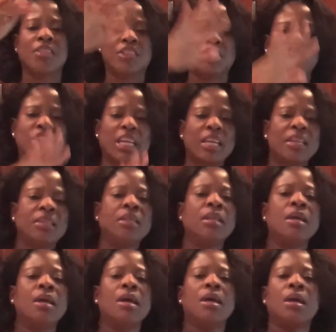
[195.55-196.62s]
The
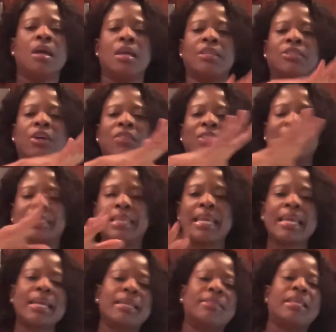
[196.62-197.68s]
chicken is on the
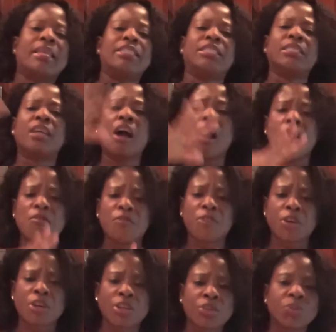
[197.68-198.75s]
zinc and then it's
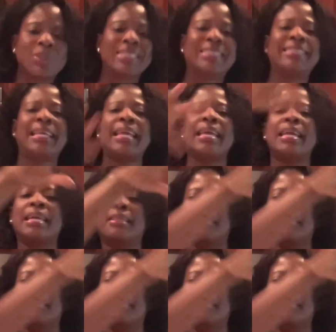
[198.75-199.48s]
covered with zinc,